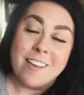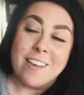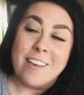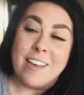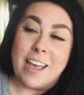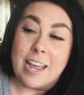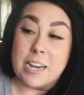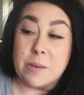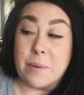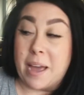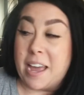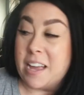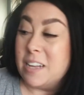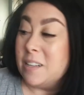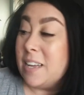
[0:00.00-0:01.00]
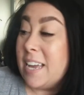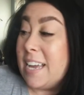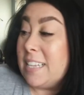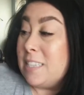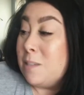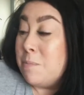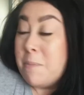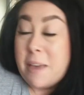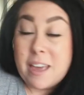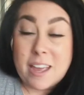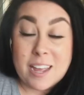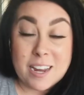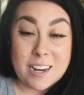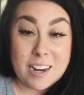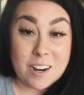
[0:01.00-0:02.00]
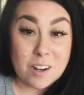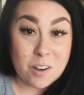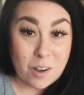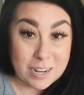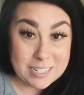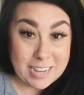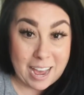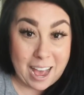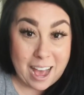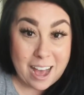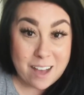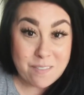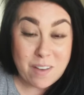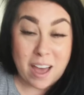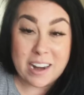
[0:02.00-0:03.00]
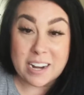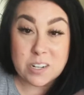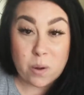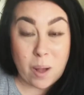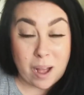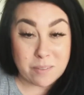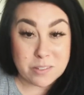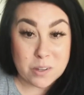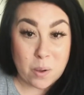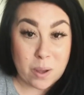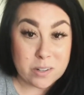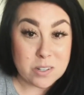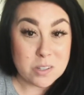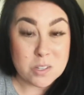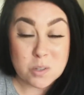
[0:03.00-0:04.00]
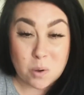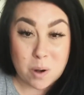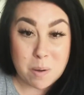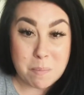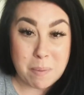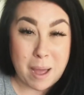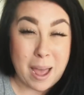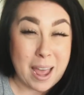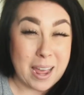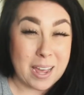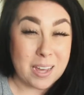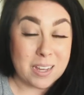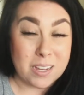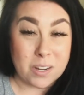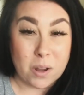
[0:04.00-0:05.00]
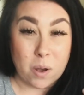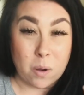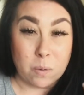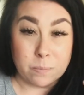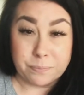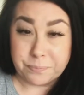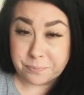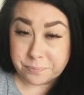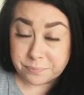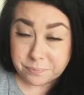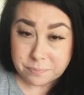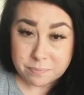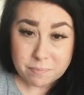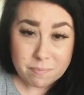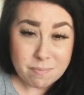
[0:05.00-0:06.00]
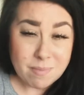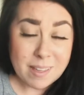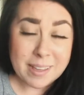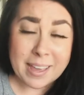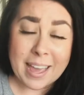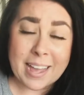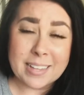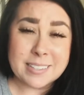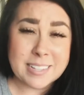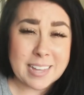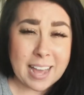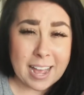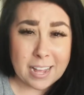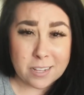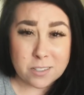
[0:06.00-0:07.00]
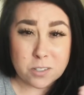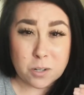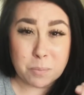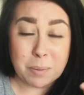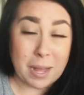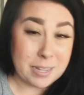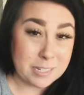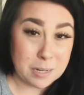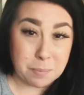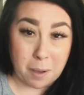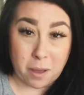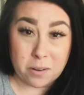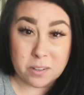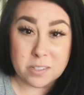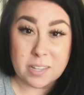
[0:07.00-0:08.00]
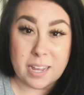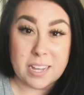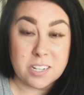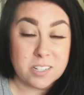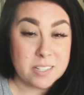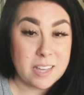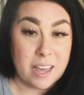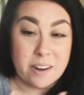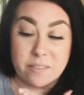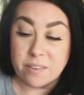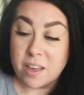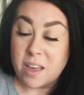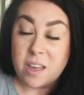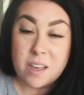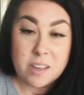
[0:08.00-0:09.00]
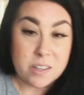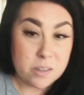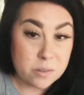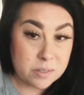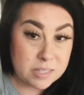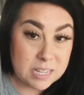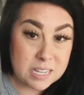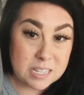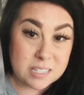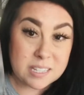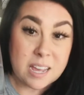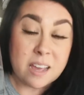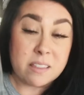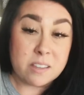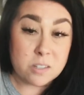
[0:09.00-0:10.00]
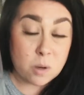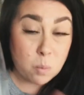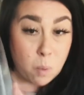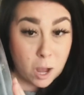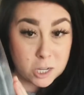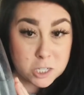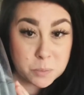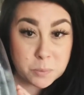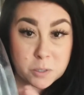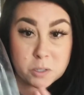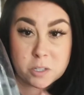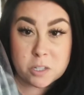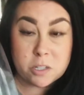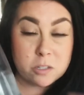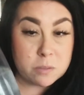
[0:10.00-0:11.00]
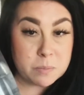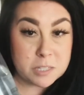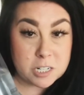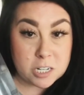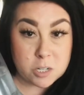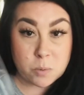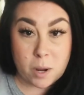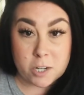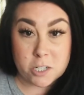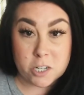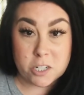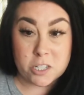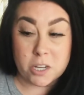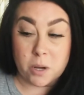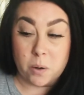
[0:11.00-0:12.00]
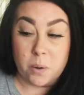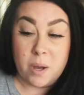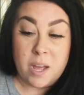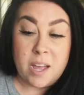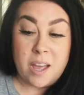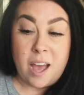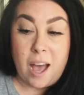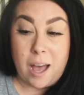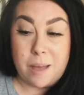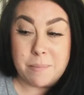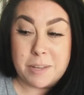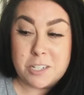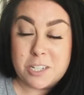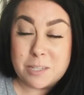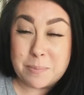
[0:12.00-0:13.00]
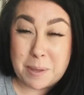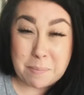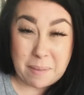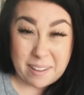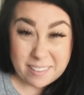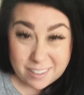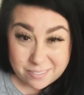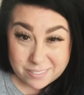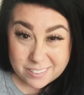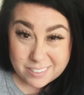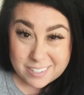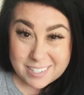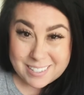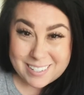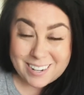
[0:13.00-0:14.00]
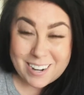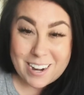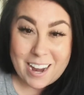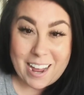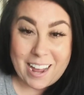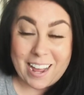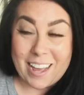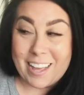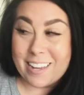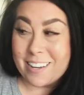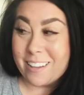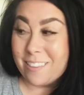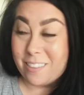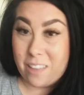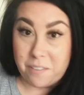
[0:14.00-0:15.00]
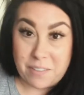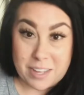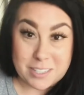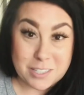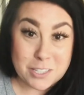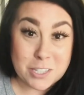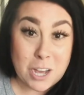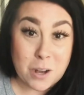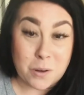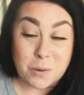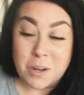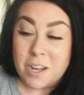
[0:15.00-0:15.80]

anyway, it's been great to have, and I don't have to go out to the store and buy, you know, cans and cans or plastic bottles. I can just kind of use these. These are washable. You can use them in the dishwasher. So it's just made my life a little easier, and love it. So